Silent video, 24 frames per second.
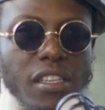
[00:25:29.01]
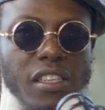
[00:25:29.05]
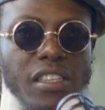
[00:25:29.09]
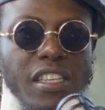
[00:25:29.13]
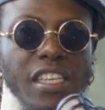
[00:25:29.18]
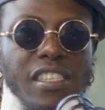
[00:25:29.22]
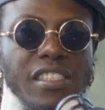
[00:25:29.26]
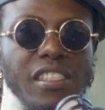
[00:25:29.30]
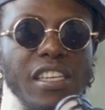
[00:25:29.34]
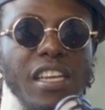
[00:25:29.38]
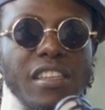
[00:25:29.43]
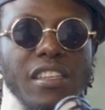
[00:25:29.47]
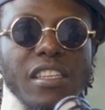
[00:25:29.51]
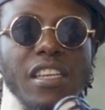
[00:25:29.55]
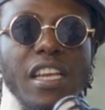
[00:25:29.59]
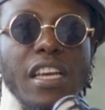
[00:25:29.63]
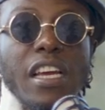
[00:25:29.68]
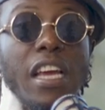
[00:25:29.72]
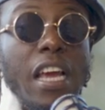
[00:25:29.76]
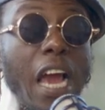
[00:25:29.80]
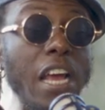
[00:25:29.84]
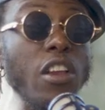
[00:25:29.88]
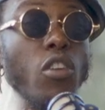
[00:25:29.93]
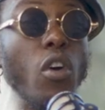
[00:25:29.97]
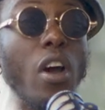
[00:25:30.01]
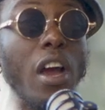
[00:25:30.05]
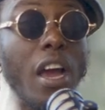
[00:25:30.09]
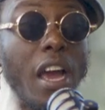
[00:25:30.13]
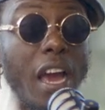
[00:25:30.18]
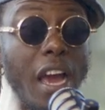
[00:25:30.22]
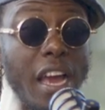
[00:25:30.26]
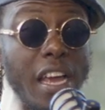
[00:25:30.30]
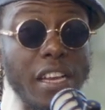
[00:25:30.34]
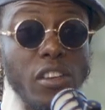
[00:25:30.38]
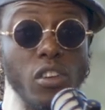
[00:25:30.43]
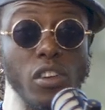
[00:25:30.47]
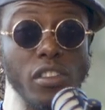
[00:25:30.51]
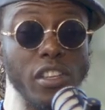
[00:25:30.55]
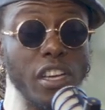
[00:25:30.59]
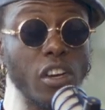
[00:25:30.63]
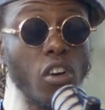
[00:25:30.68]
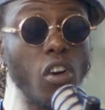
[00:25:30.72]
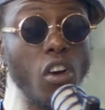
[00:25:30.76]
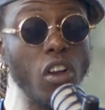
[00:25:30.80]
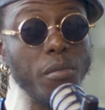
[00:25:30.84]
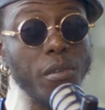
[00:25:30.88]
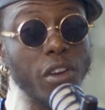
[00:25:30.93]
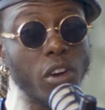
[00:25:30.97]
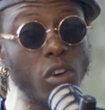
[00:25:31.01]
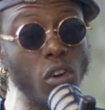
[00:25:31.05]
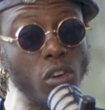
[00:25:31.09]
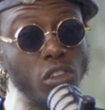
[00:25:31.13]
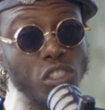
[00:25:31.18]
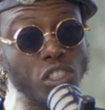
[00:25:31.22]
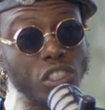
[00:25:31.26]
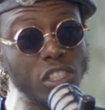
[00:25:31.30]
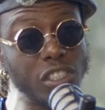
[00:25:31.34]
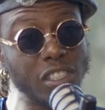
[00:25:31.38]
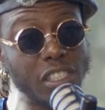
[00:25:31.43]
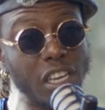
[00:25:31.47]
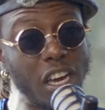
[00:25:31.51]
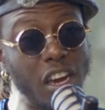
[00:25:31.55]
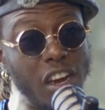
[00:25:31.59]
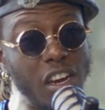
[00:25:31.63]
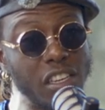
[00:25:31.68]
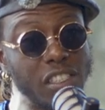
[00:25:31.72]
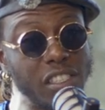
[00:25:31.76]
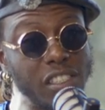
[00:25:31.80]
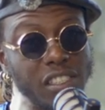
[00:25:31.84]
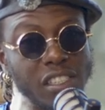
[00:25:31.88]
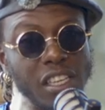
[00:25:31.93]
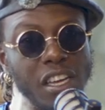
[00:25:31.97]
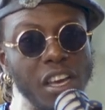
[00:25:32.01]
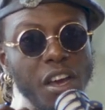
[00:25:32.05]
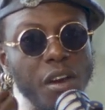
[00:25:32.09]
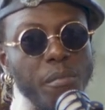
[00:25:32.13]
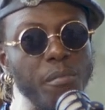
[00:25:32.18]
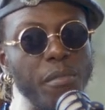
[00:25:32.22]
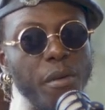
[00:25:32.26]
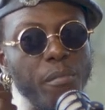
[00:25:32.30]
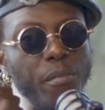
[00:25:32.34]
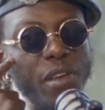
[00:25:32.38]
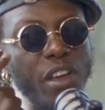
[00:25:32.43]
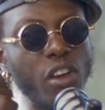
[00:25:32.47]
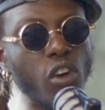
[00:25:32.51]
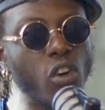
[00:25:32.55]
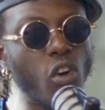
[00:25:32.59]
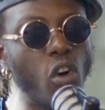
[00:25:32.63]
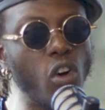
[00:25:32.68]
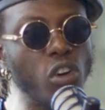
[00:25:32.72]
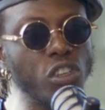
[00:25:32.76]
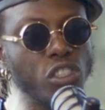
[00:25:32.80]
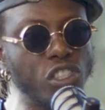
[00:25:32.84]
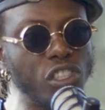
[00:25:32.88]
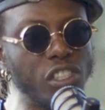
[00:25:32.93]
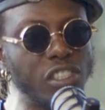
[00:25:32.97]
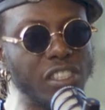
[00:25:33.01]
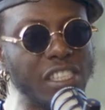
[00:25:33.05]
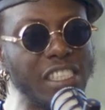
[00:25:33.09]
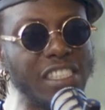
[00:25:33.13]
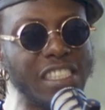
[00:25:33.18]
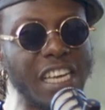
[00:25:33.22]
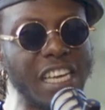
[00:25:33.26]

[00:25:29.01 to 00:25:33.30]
There's nothing like I know. I know they call me conscious artist, but being conscious